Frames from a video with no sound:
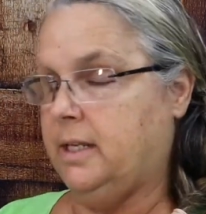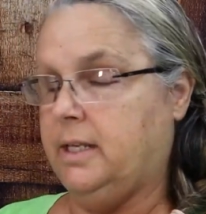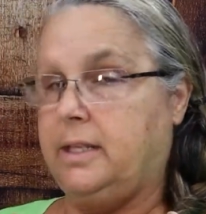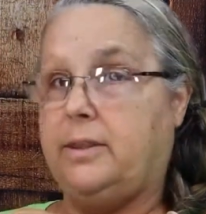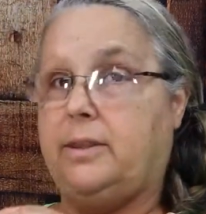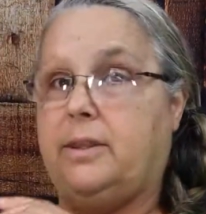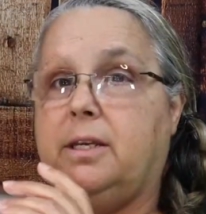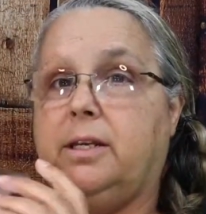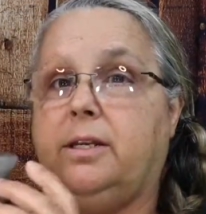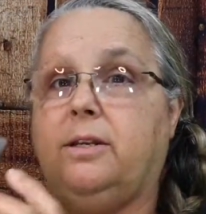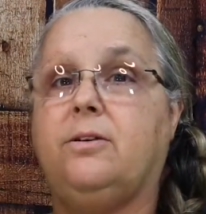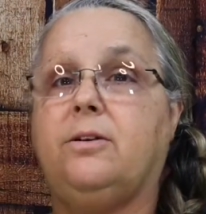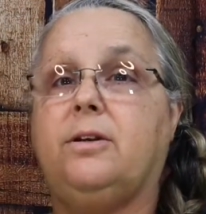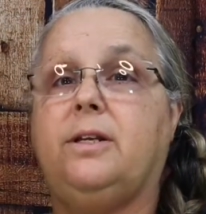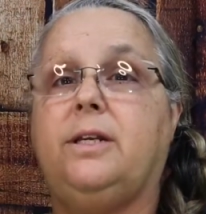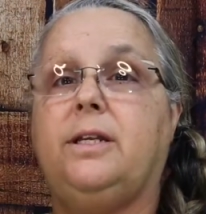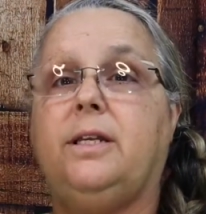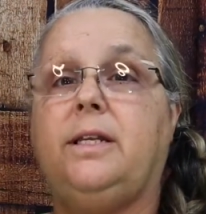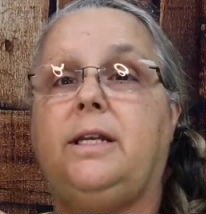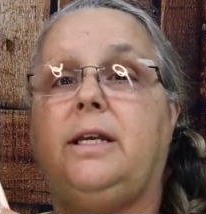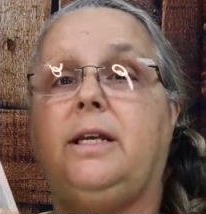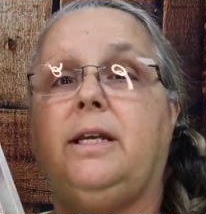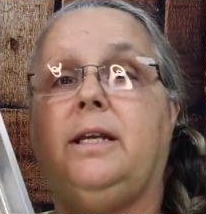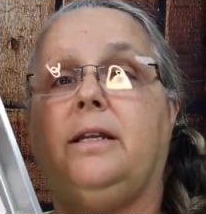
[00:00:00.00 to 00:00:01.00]
And then you're going to
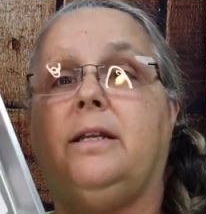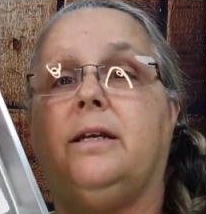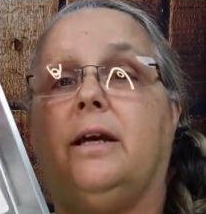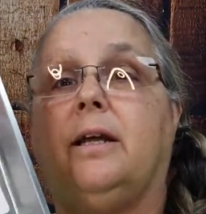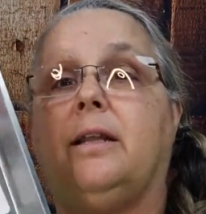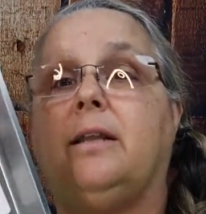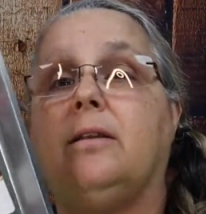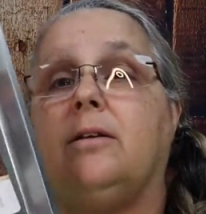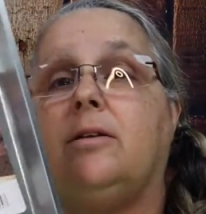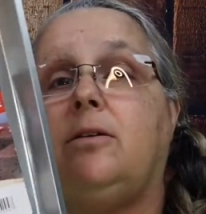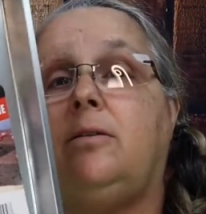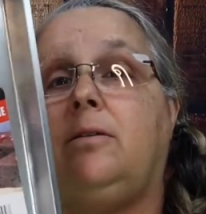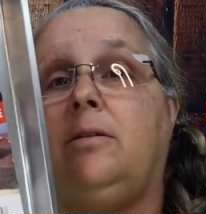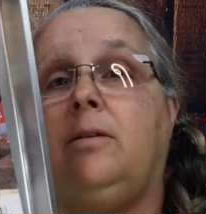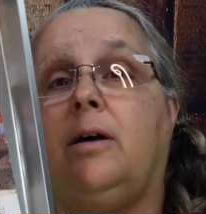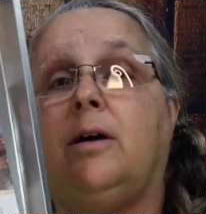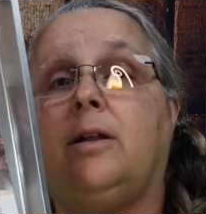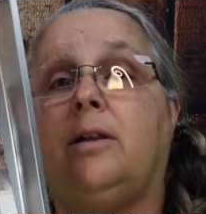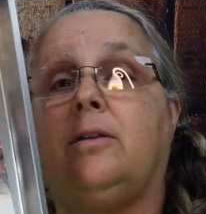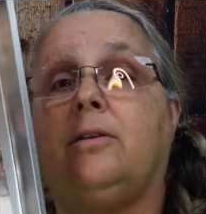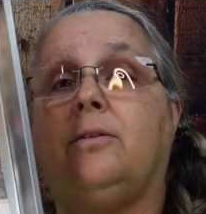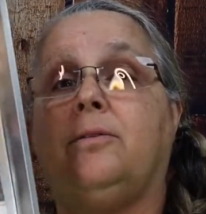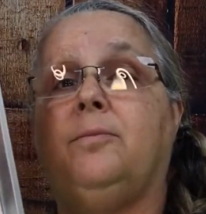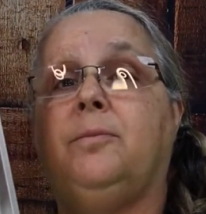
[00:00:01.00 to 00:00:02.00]
need a little
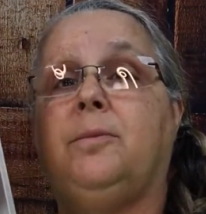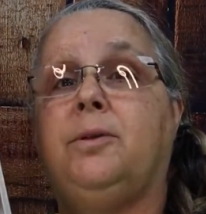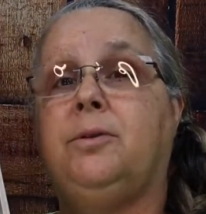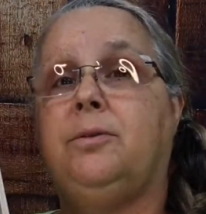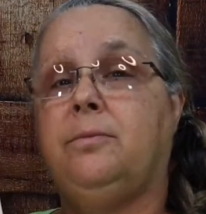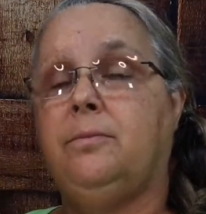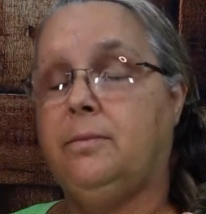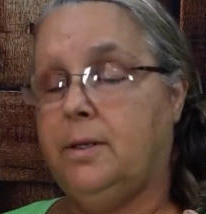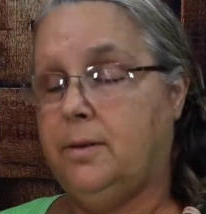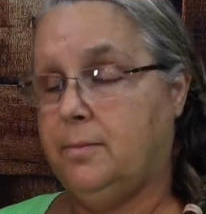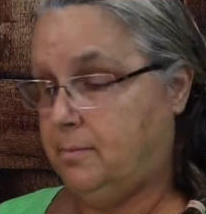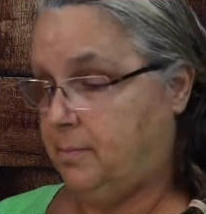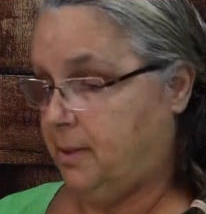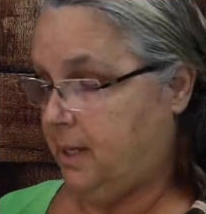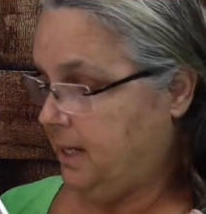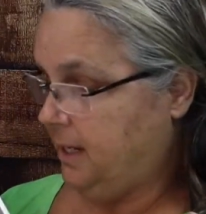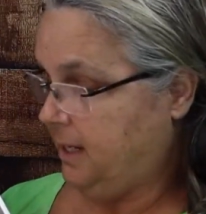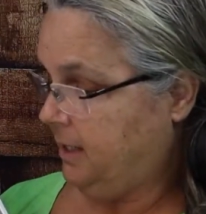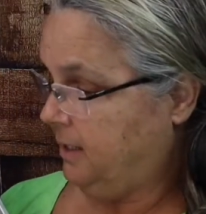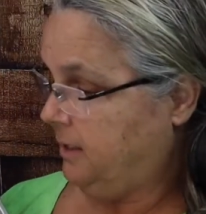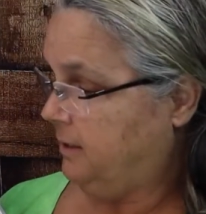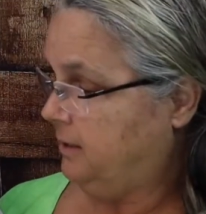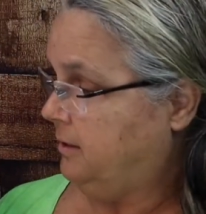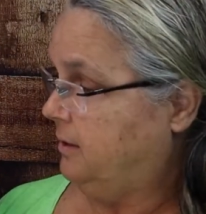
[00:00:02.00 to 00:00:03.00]
aluminum
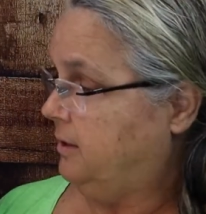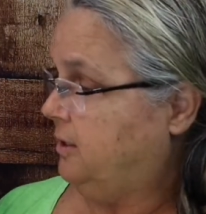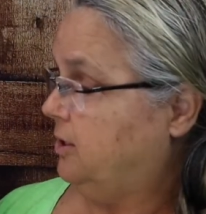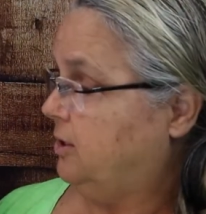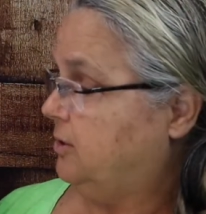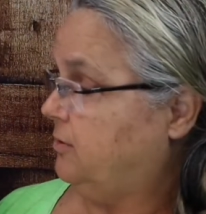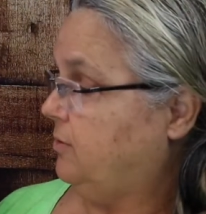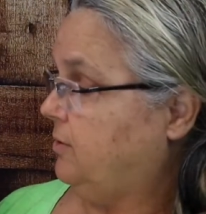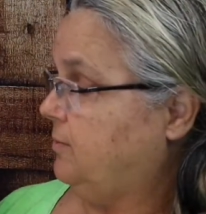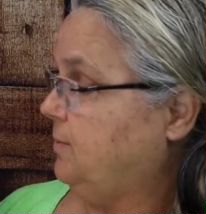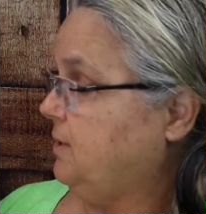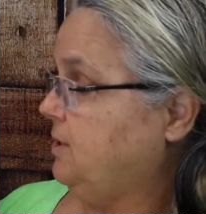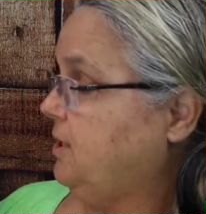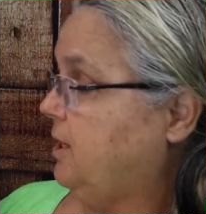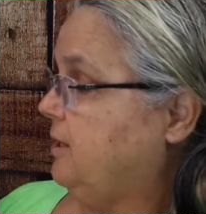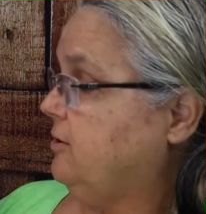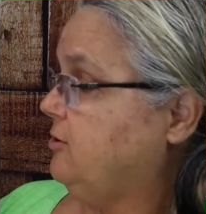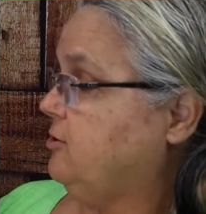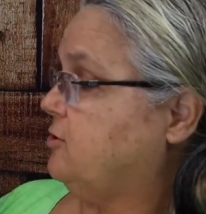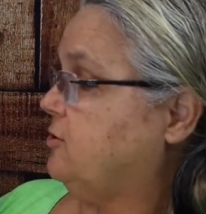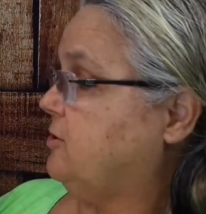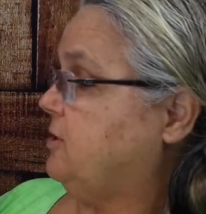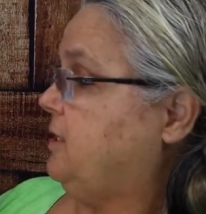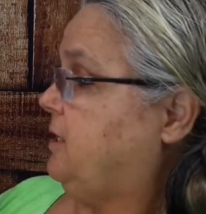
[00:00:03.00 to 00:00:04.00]
pan from the Dollar
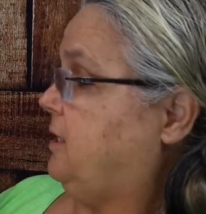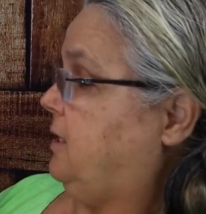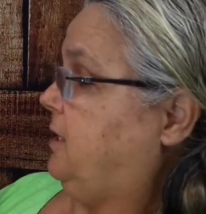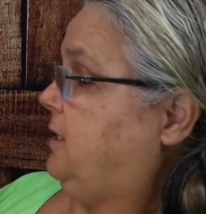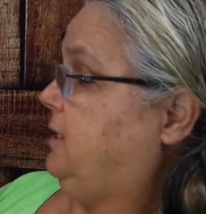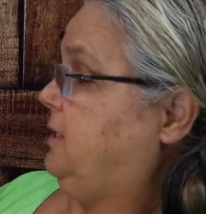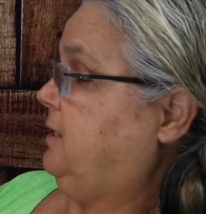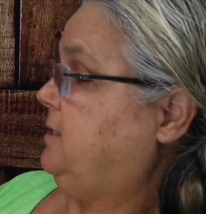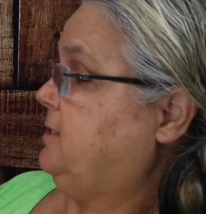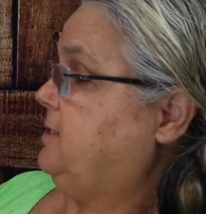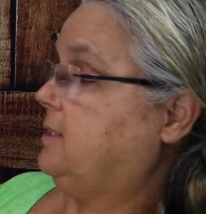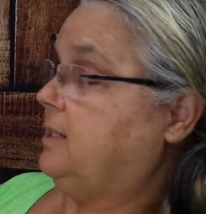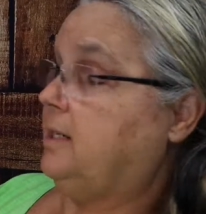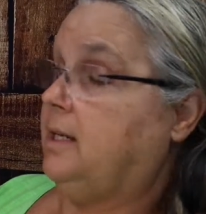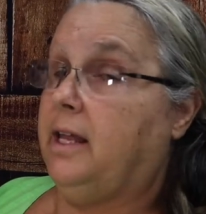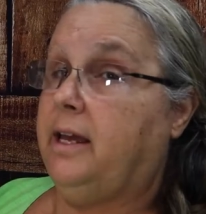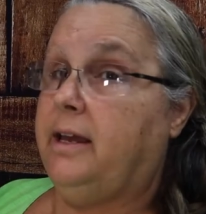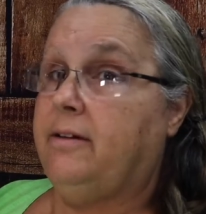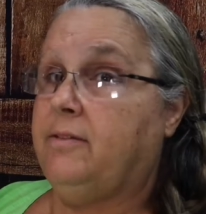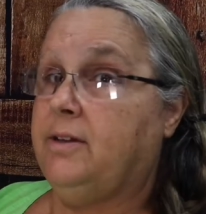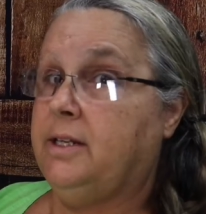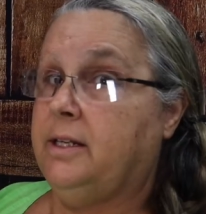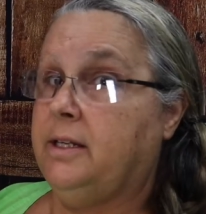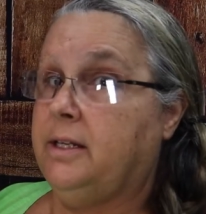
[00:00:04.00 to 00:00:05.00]
Tree. It is
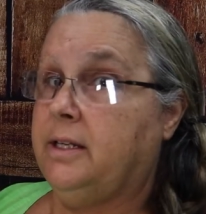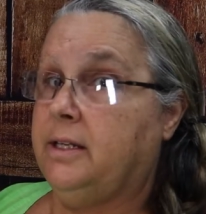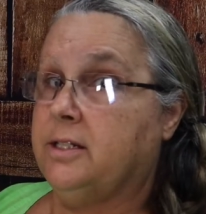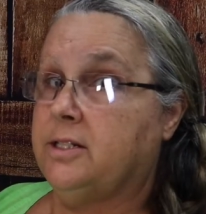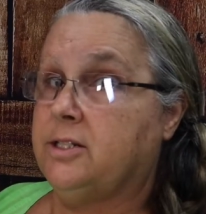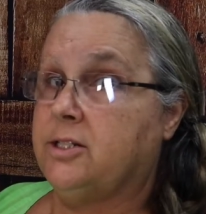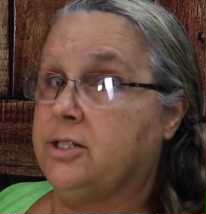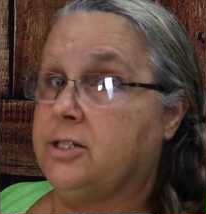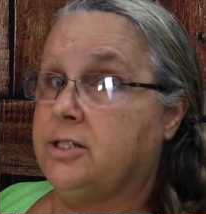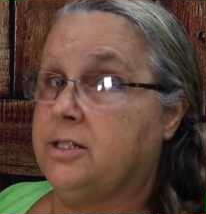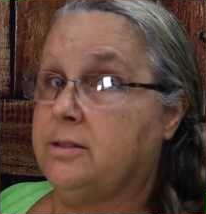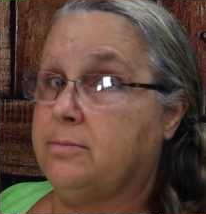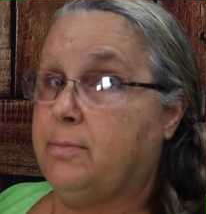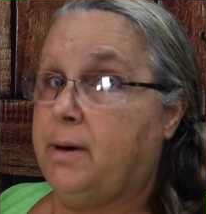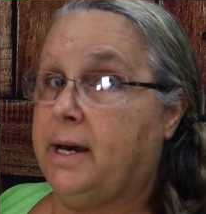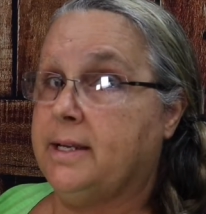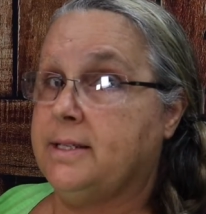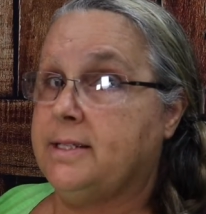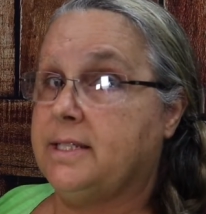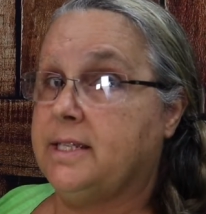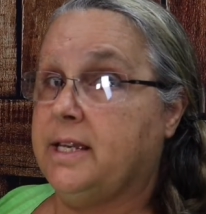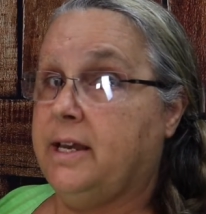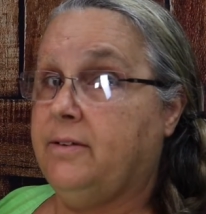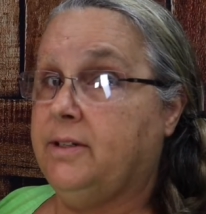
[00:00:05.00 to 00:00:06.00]
11 inches by
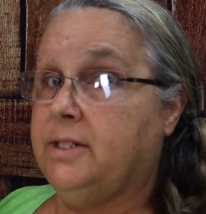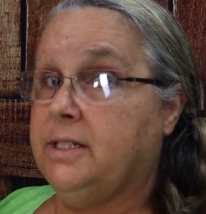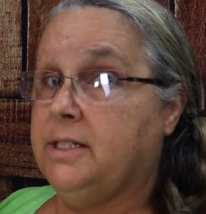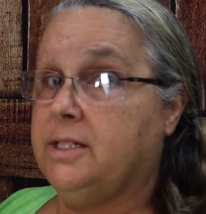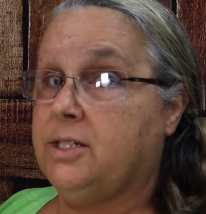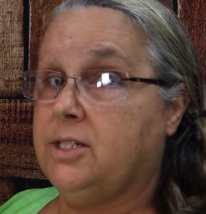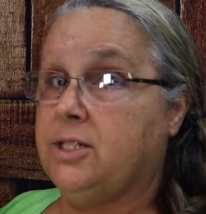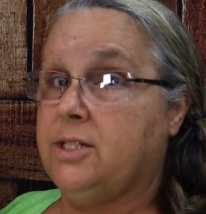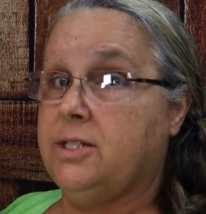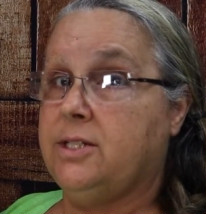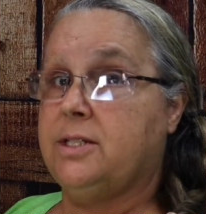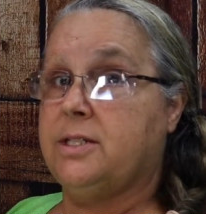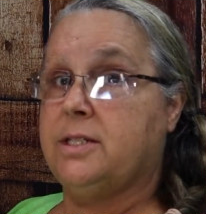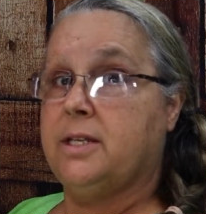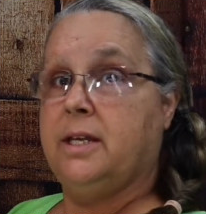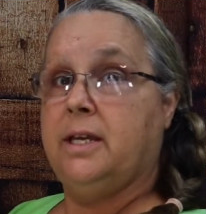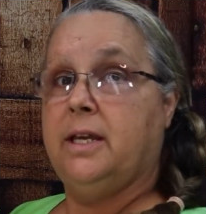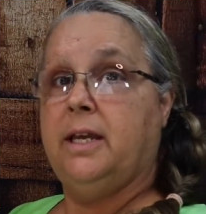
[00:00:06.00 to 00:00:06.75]
7 inches.